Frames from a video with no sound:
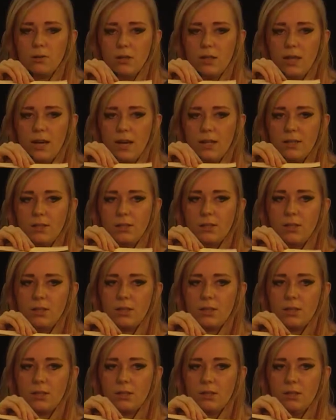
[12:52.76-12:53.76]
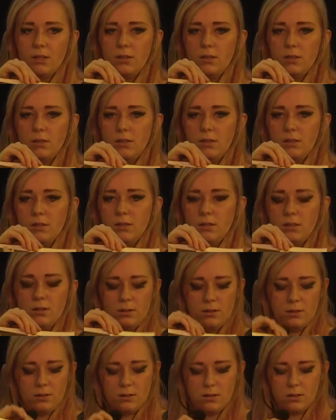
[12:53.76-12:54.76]
the line here
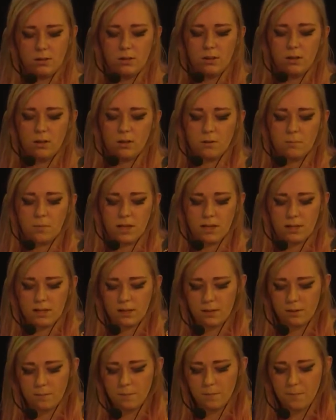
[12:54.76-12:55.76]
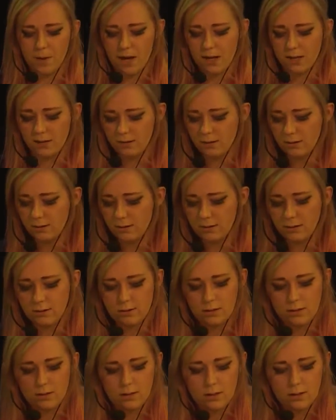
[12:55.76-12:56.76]
on my base
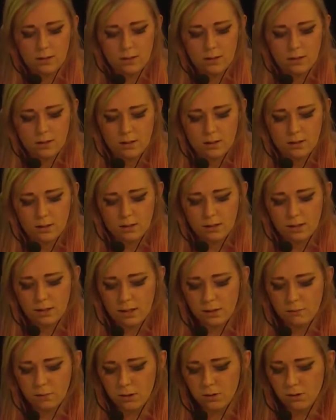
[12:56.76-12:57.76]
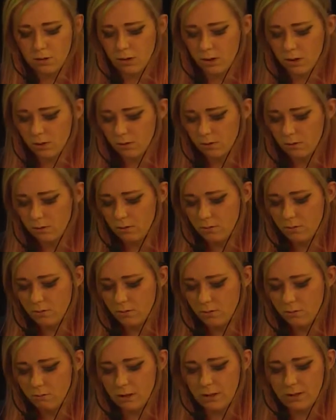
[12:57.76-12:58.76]
that I will know
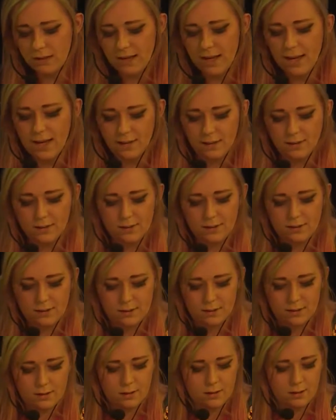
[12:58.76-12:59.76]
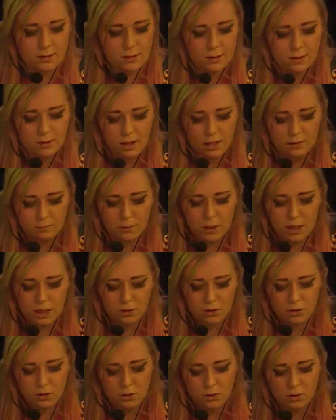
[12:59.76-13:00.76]
where it ends and where I